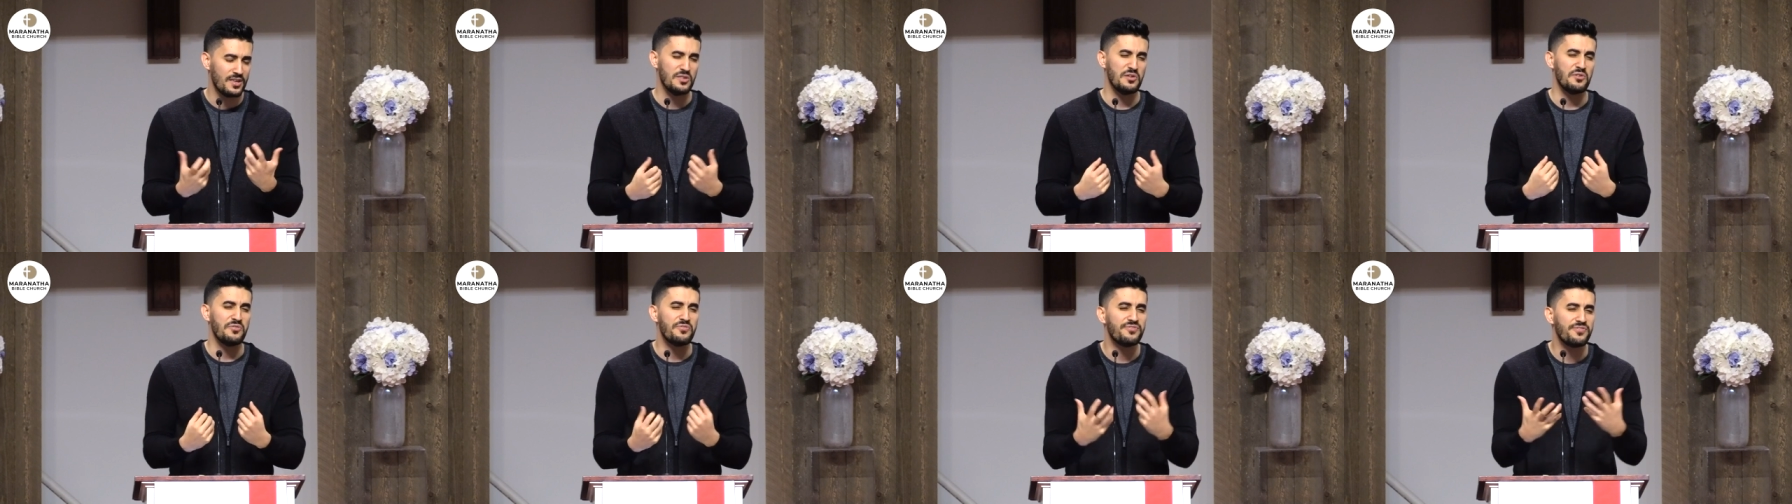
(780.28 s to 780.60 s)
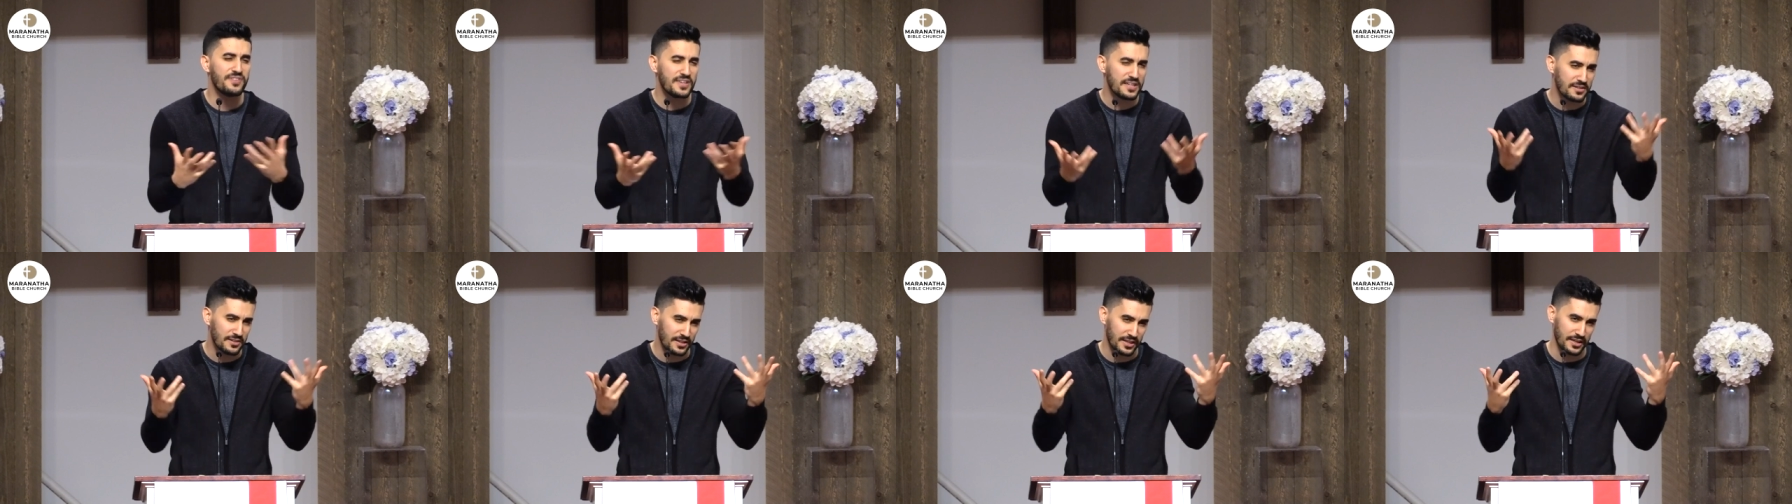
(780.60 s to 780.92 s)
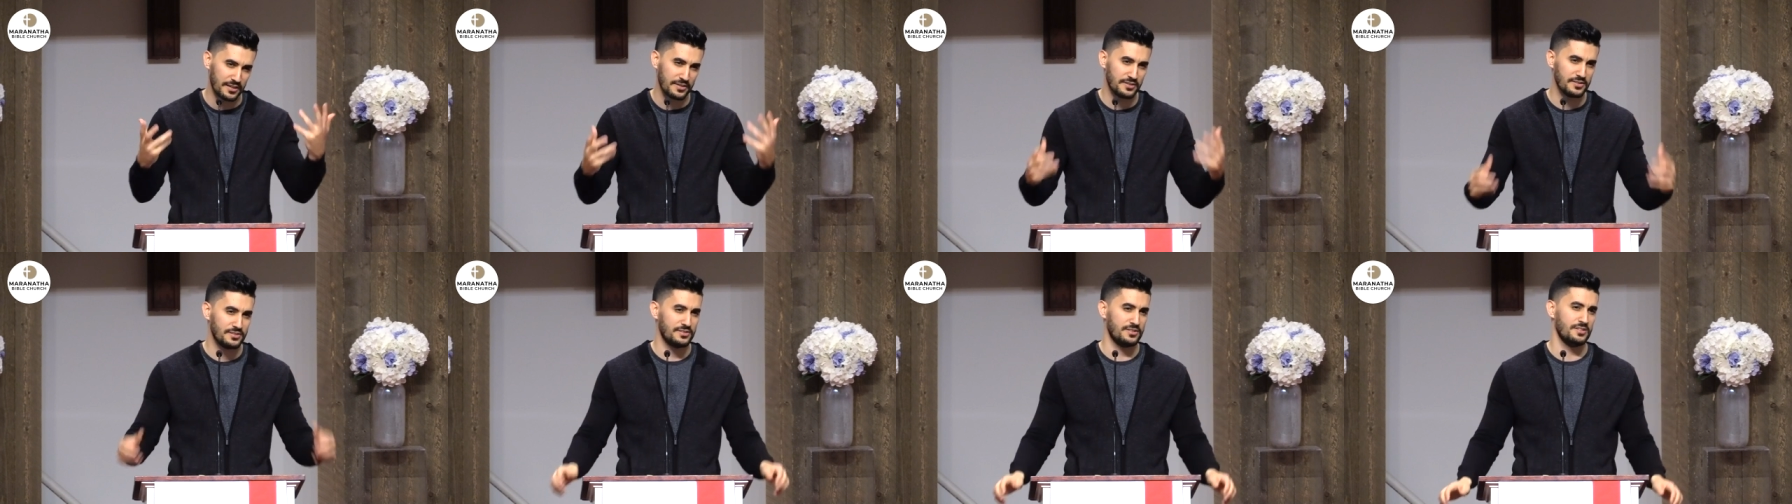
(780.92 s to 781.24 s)
their
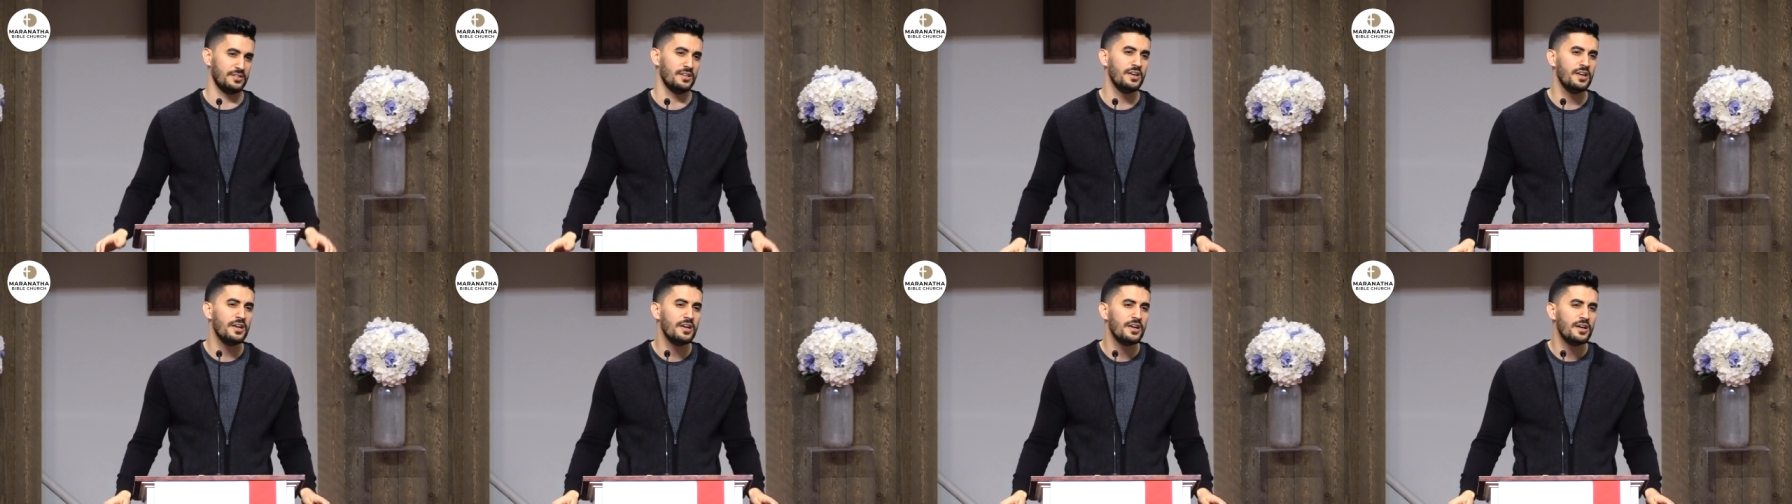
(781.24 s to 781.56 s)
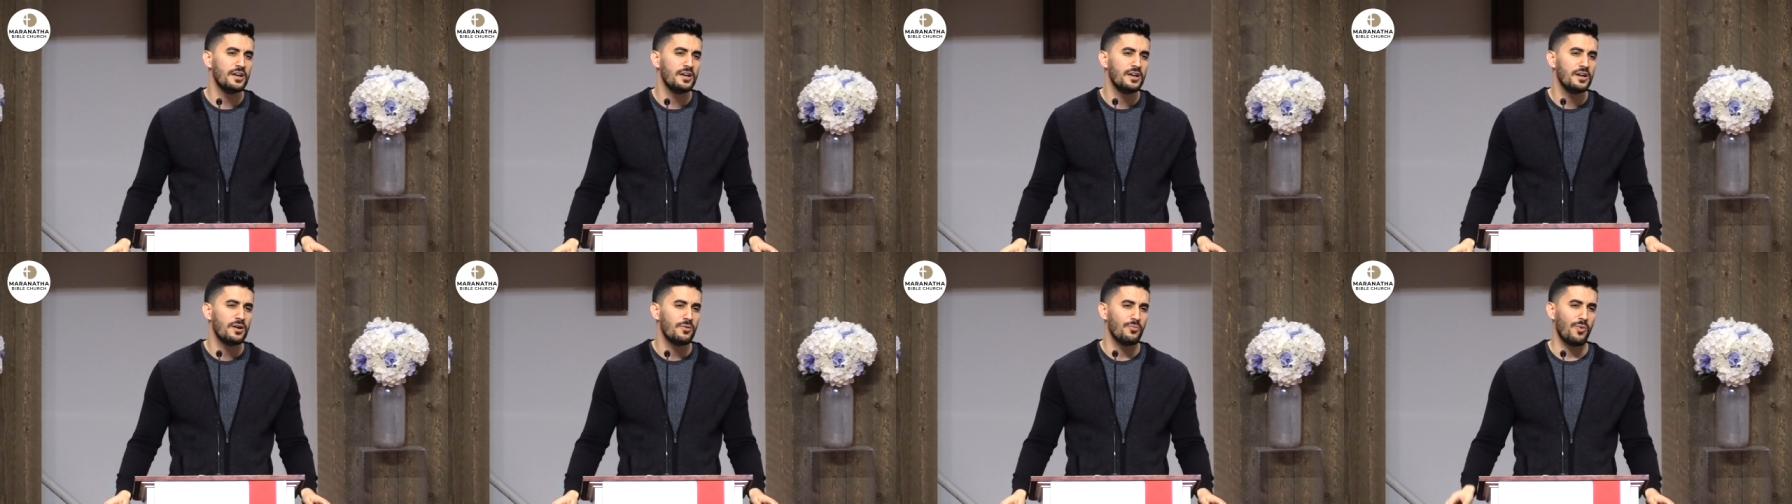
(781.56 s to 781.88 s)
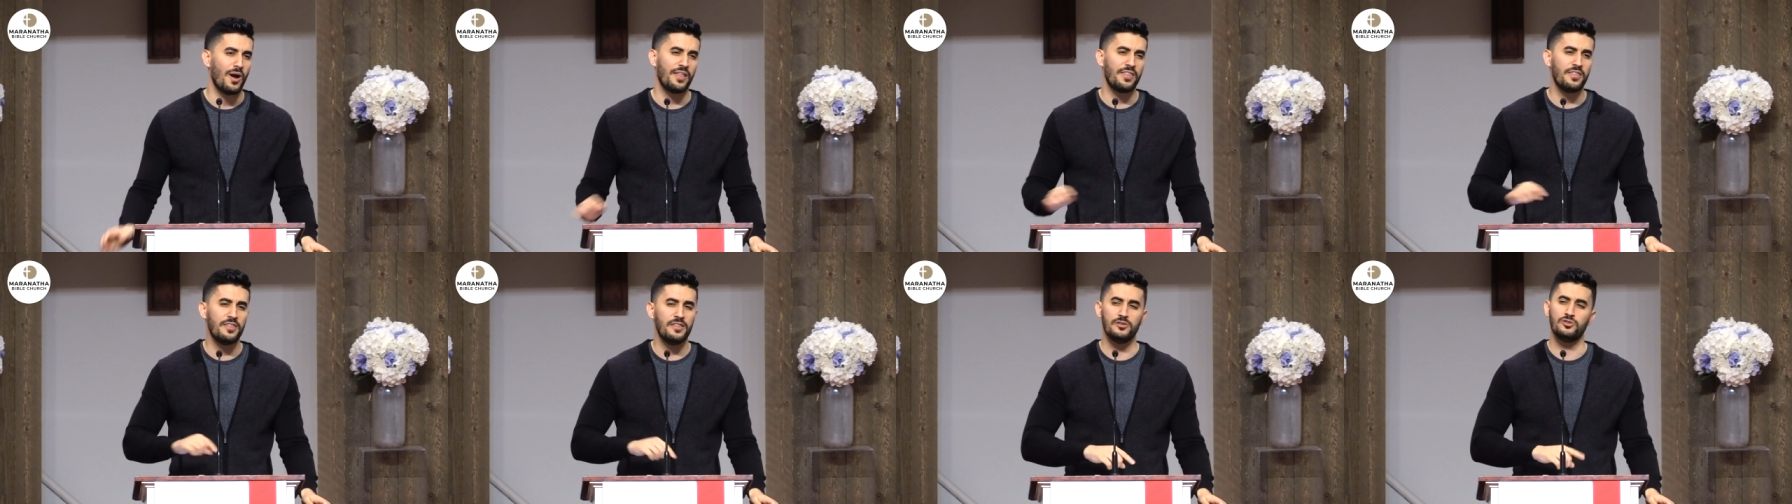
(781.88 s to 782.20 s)
feelings,
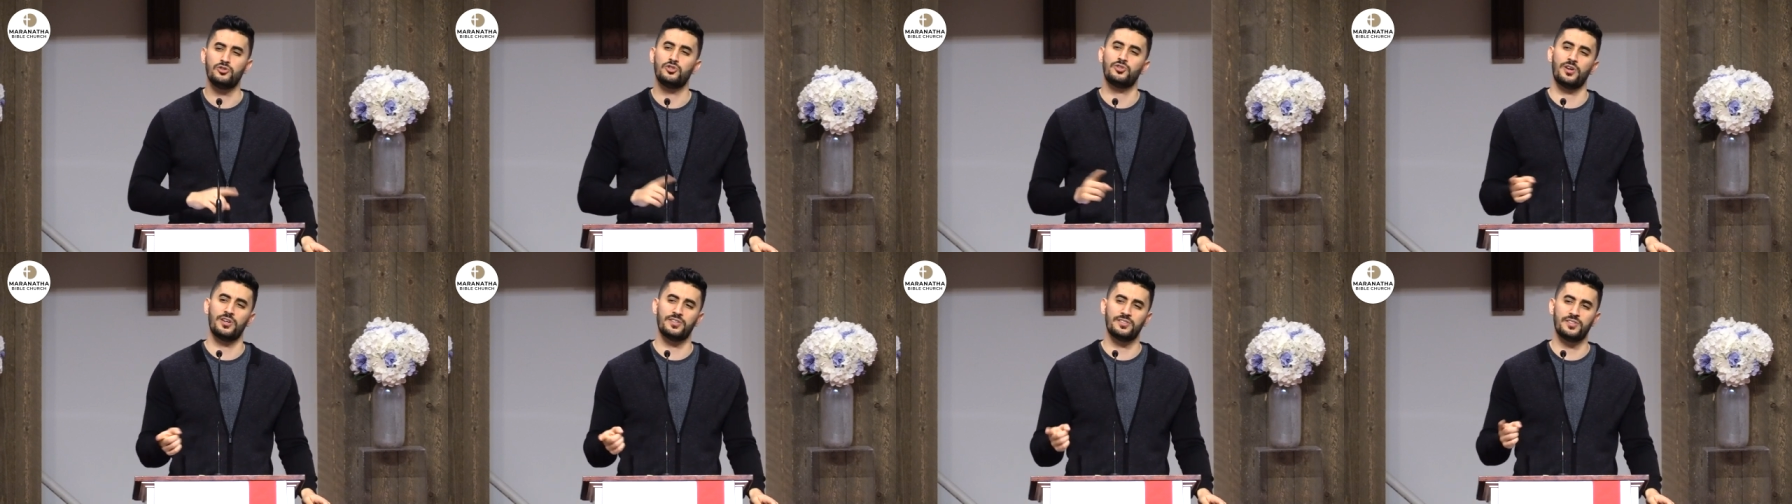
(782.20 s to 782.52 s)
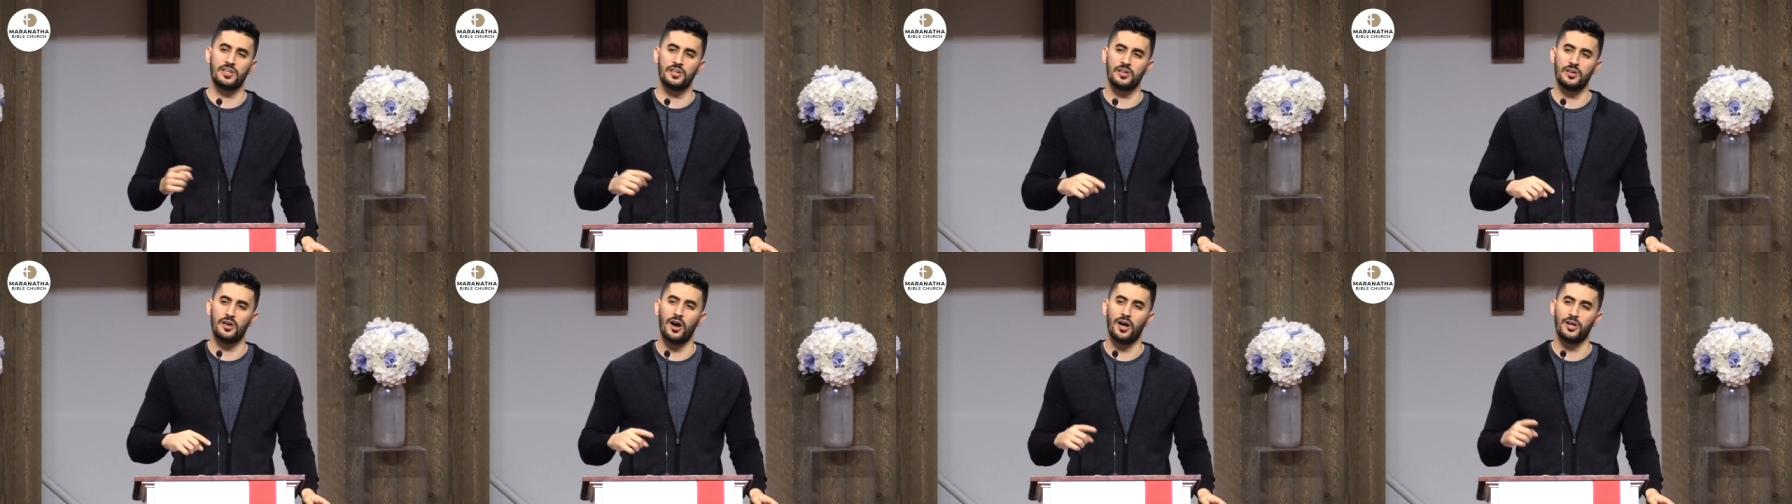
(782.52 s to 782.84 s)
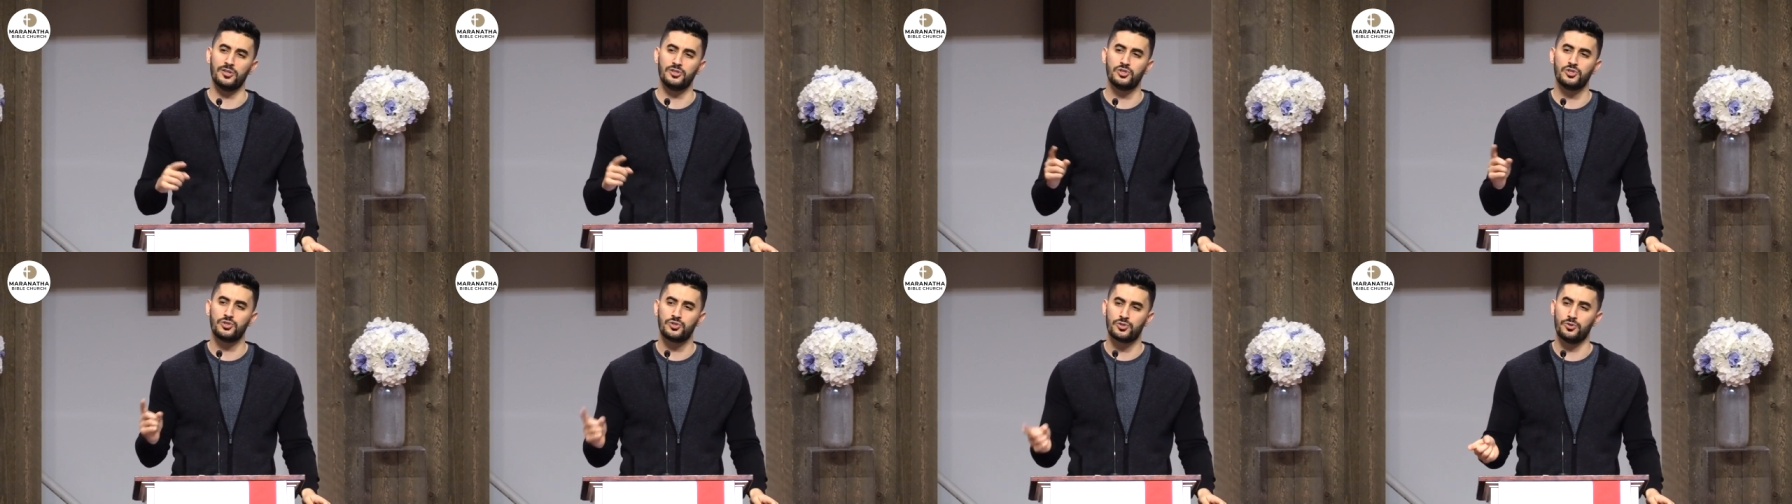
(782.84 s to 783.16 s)
rather than trusting
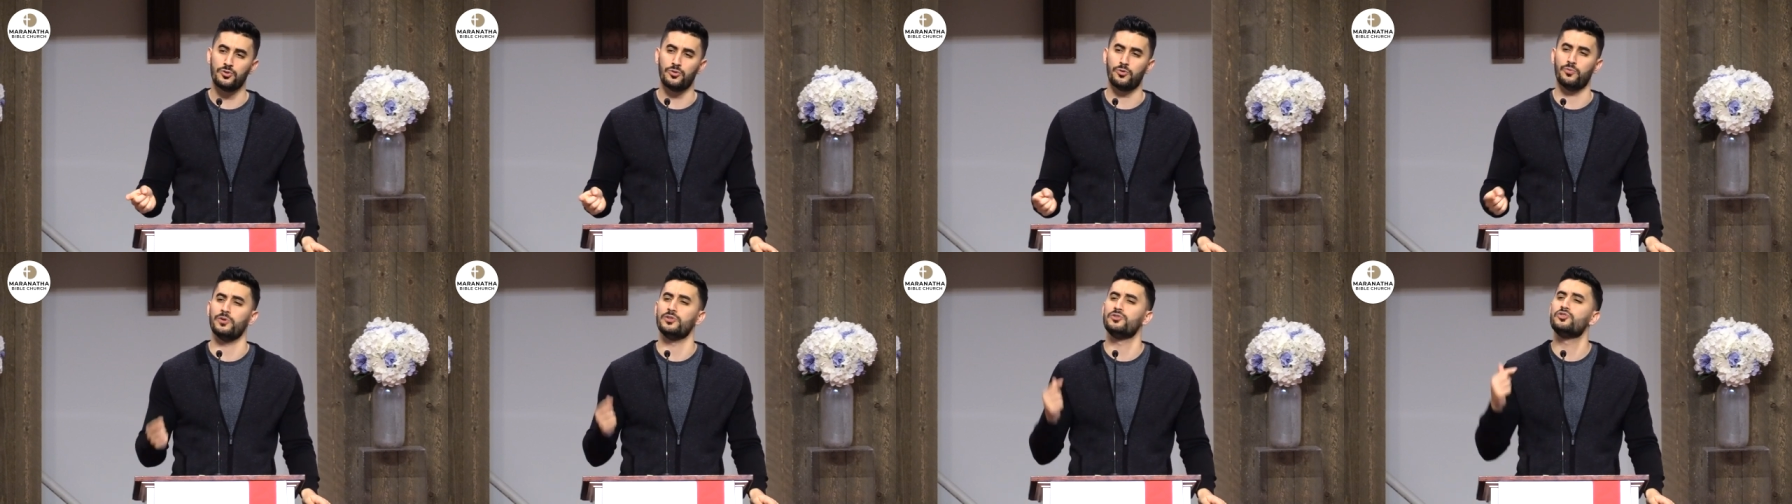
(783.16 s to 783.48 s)
God's truth,